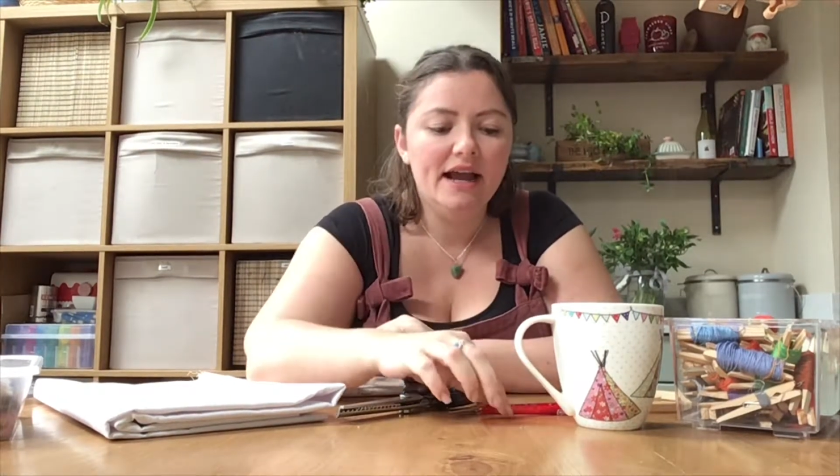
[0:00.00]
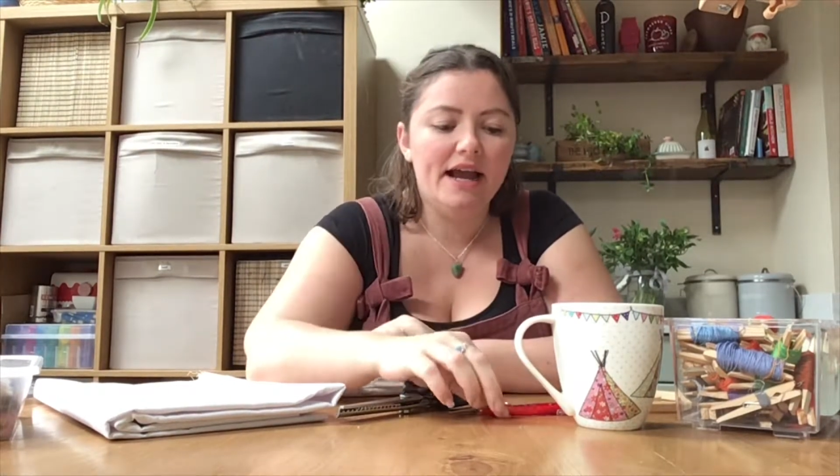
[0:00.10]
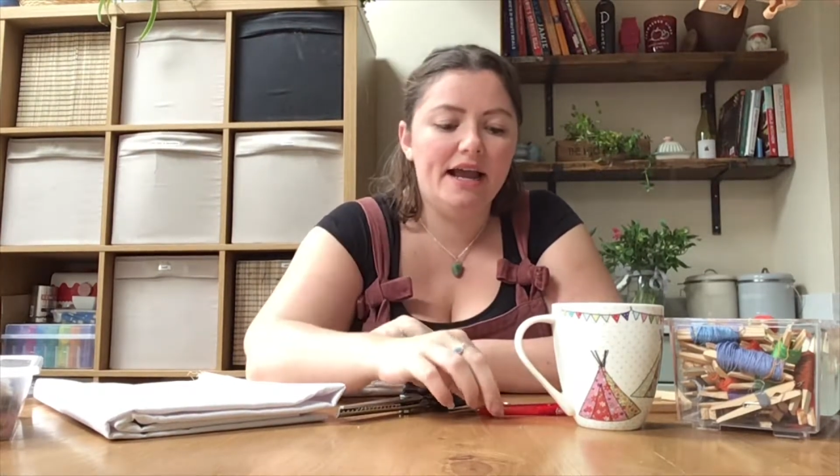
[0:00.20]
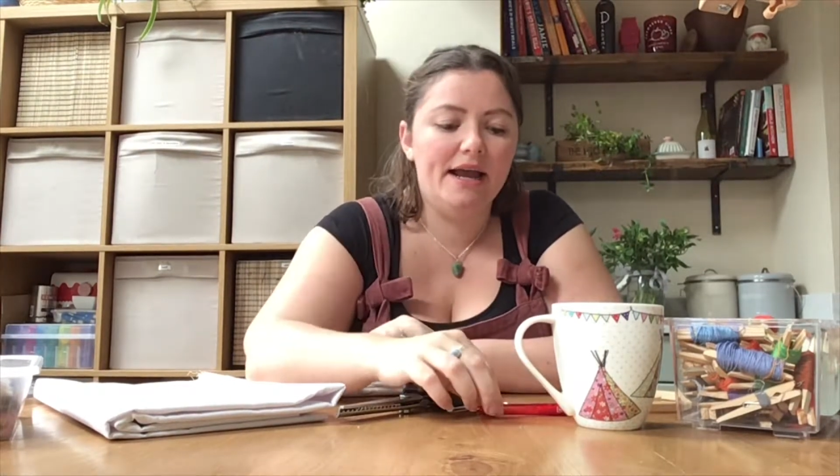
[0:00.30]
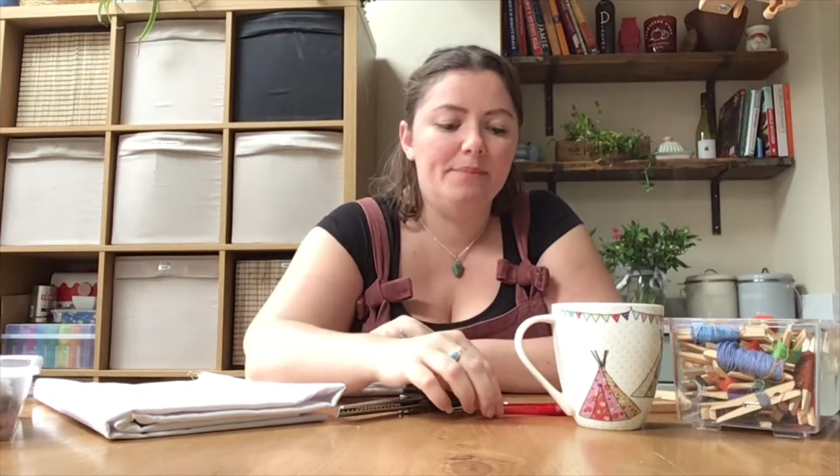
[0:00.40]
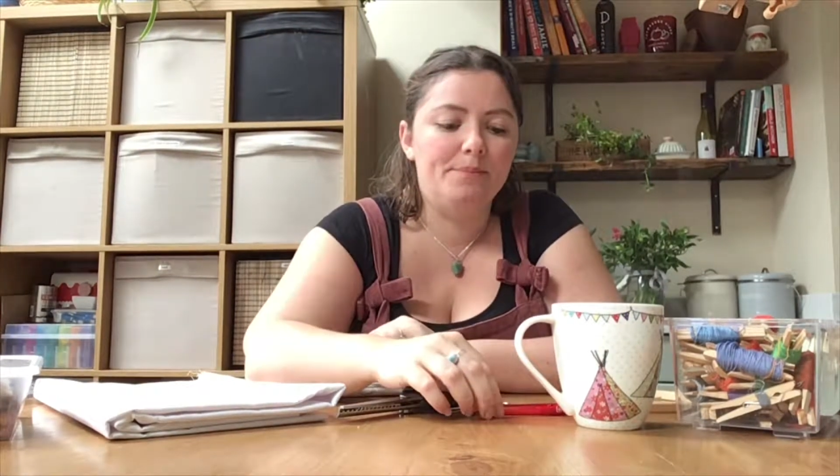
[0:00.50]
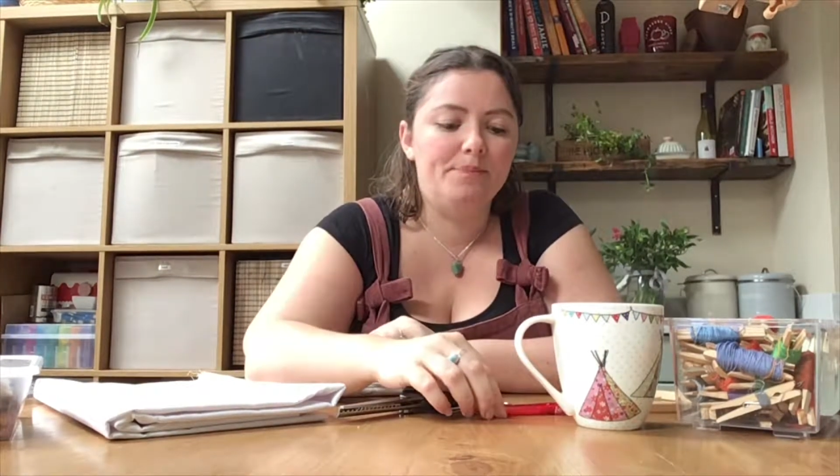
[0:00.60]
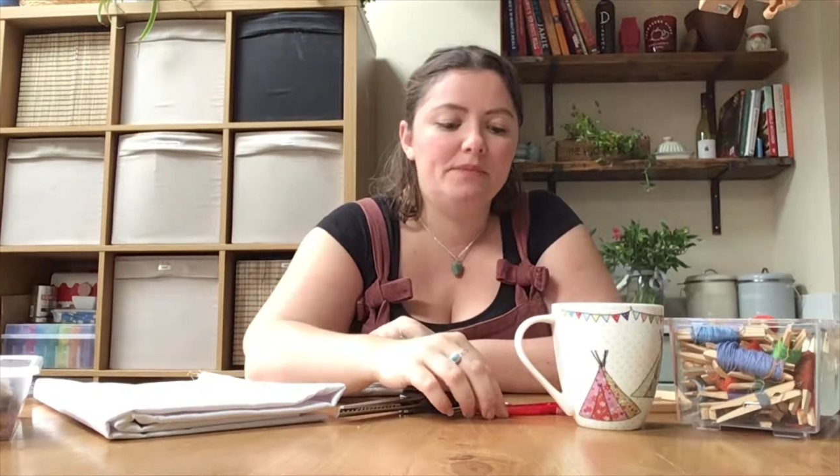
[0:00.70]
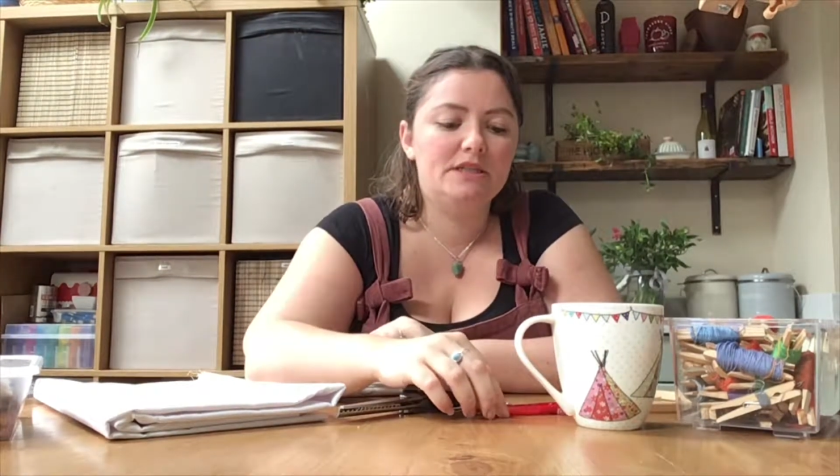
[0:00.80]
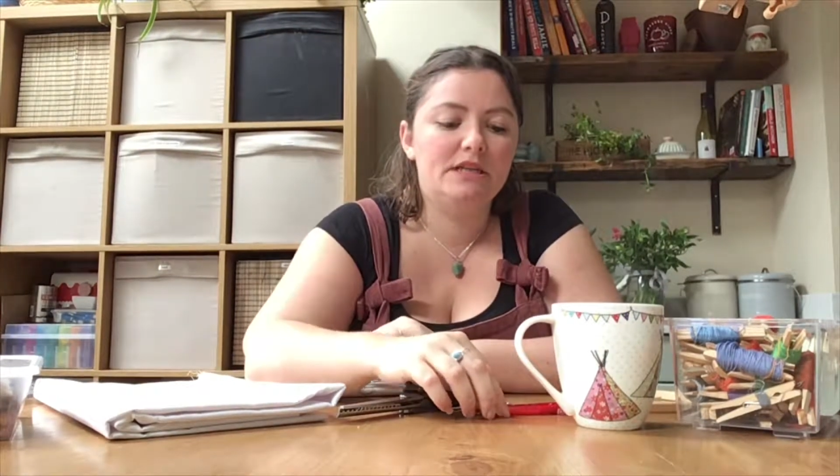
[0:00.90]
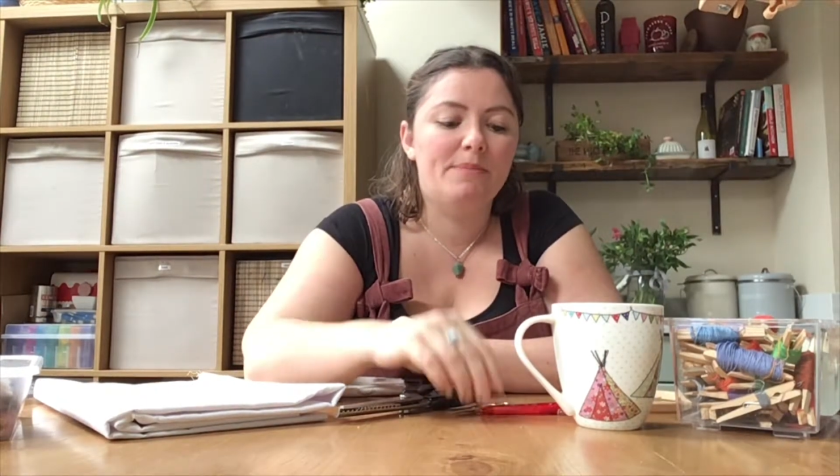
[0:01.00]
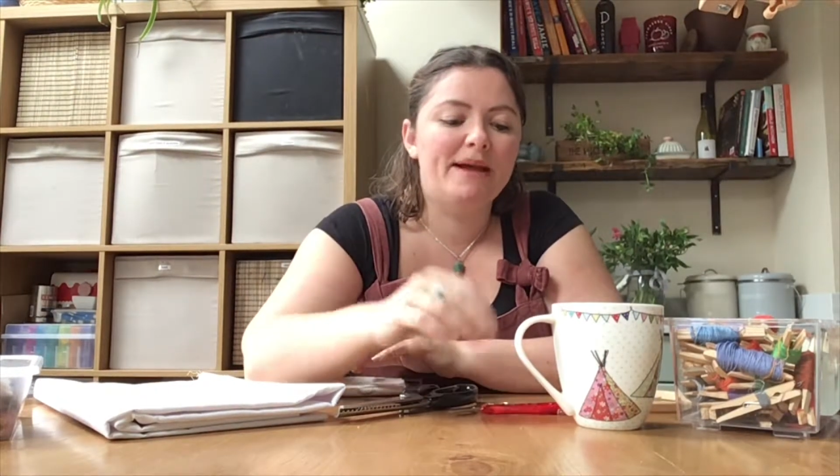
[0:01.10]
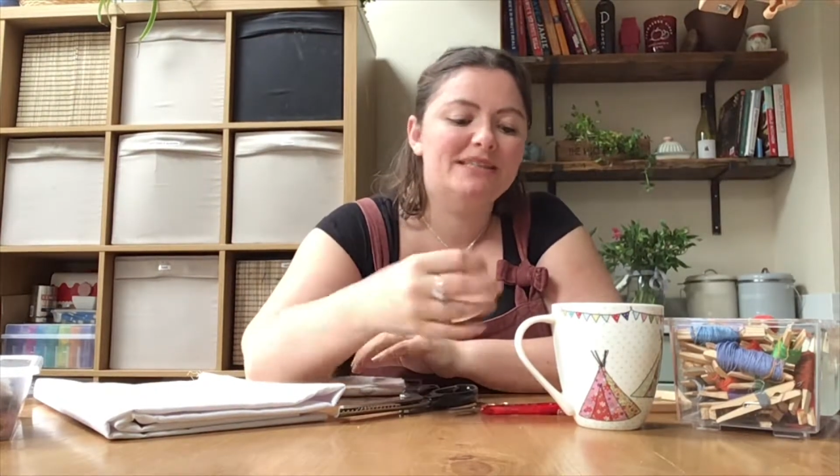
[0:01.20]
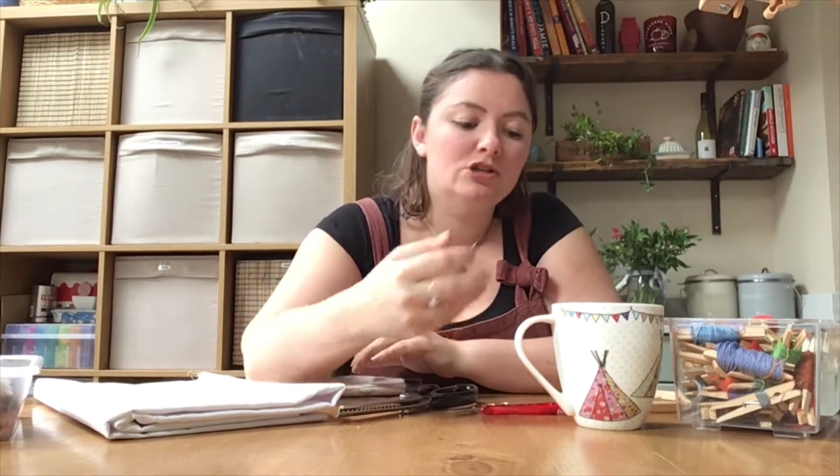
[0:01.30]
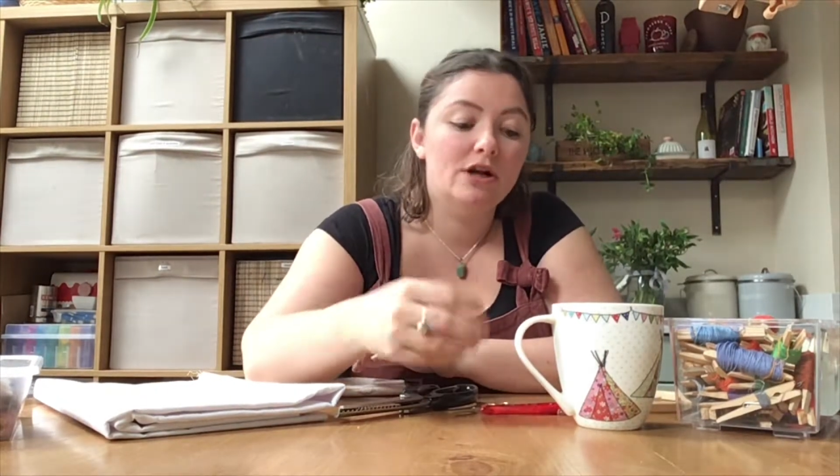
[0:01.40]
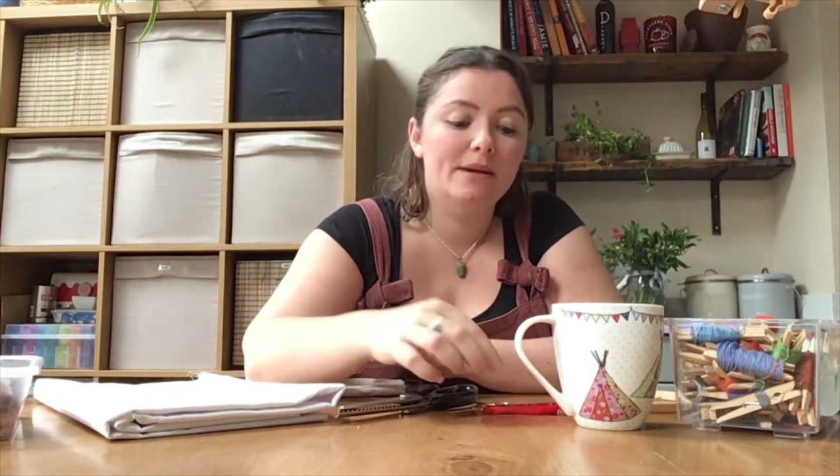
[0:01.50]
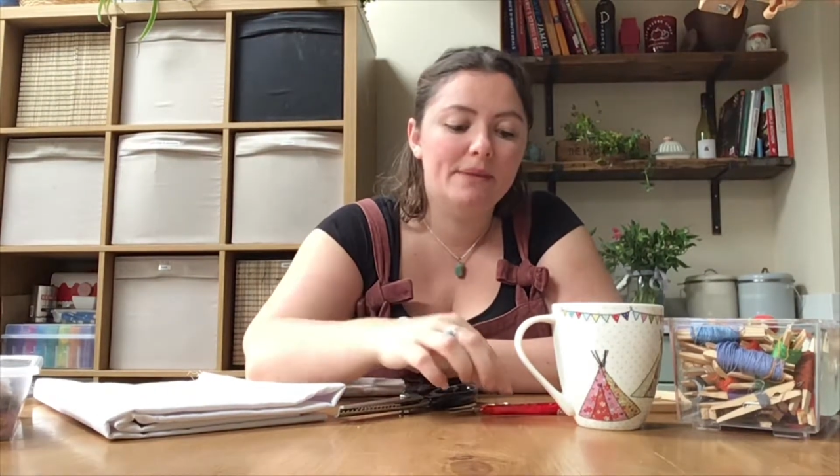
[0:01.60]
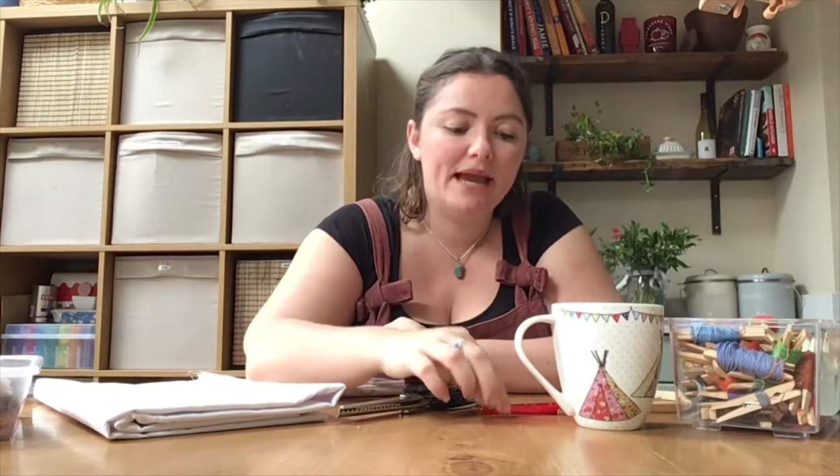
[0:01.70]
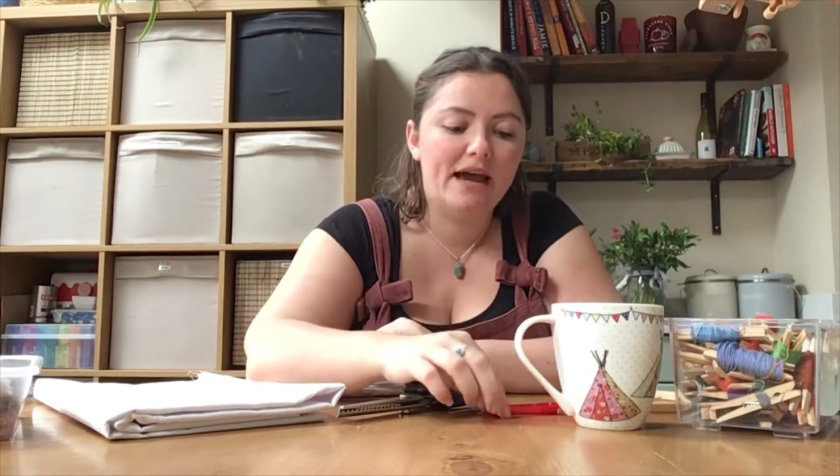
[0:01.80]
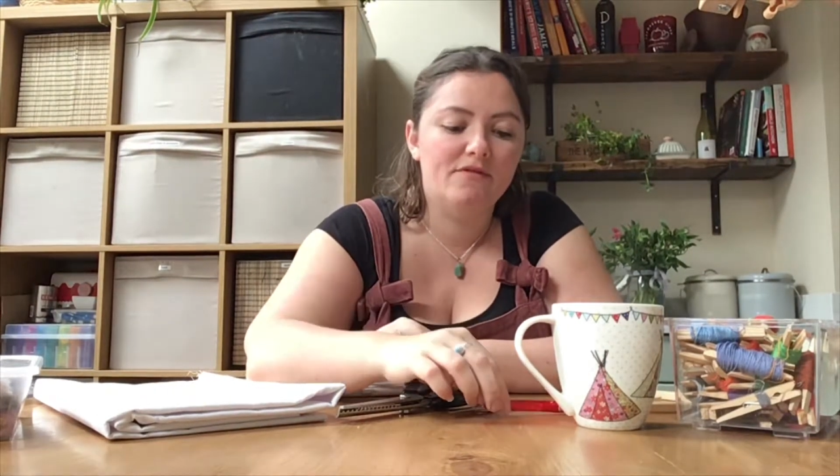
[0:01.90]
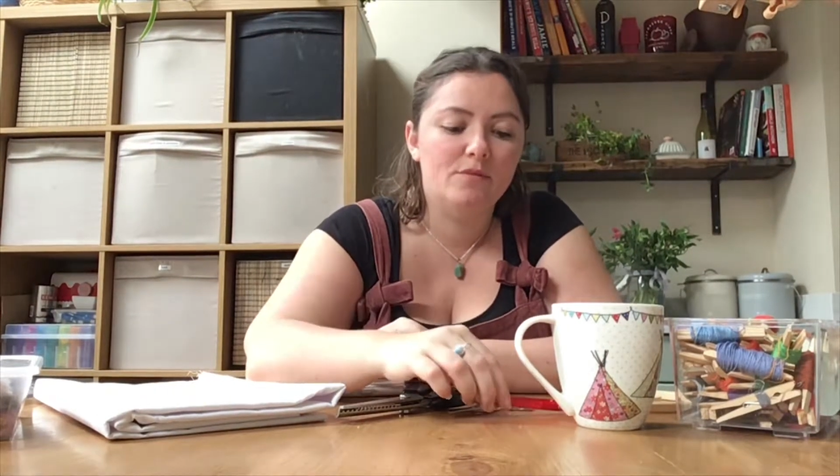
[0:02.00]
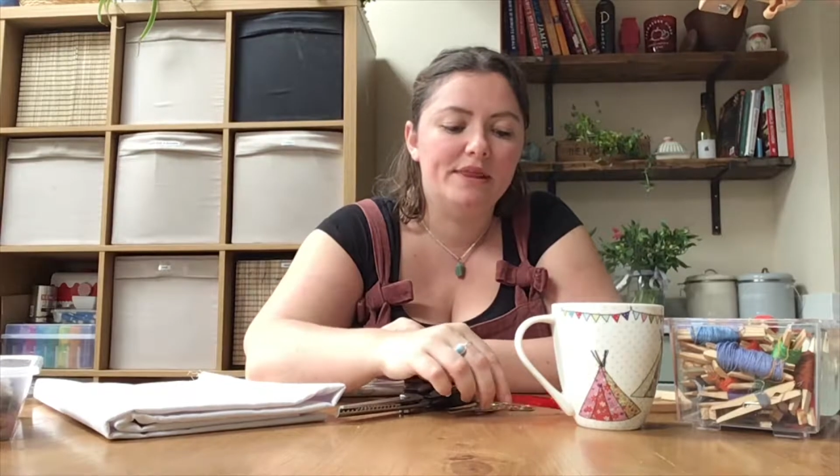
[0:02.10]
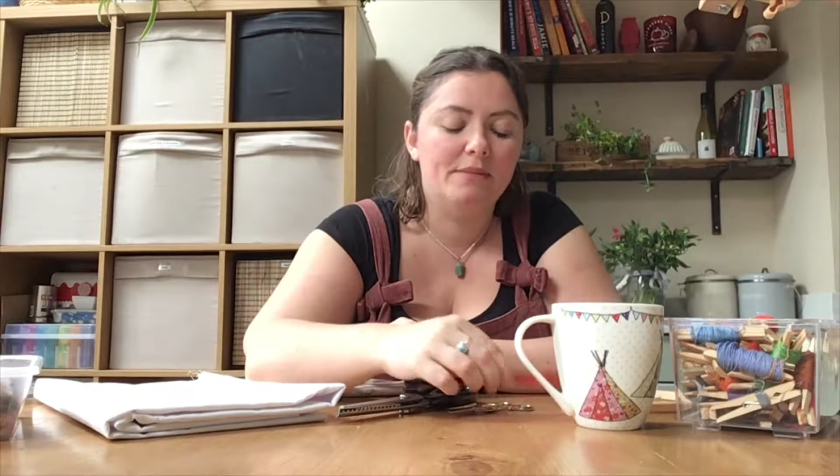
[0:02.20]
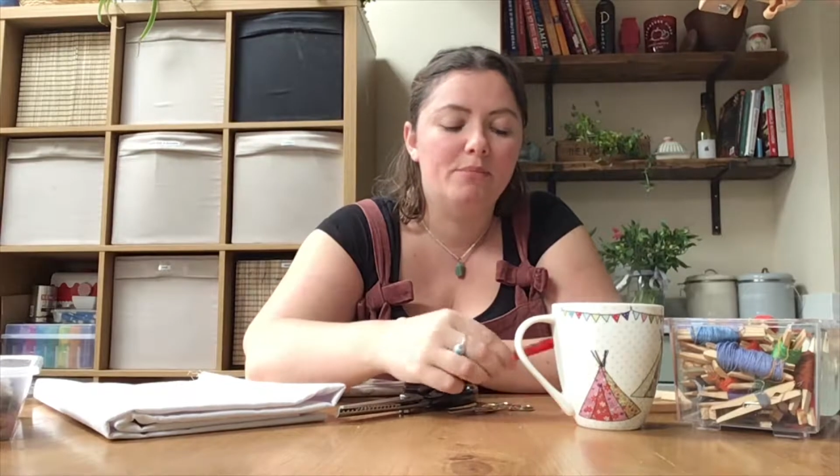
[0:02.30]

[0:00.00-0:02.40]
So you're best to try and be careful with it.